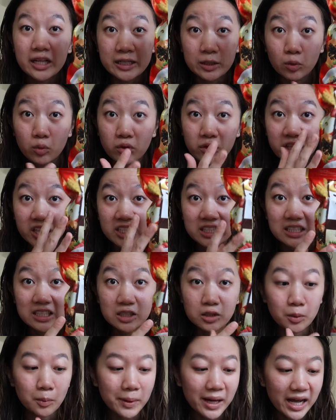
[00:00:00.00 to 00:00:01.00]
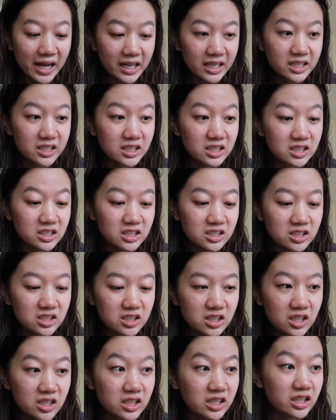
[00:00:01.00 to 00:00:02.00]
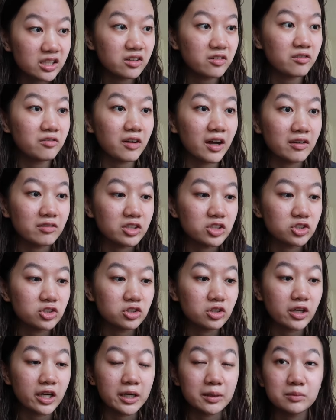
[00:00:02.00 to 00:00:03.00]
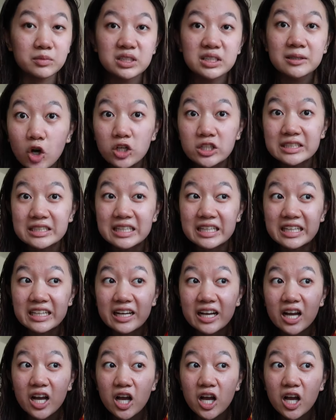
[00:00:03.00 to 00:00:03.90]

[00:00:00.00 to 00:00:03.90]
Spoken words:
like this little bag, this is I think 500 grams plus like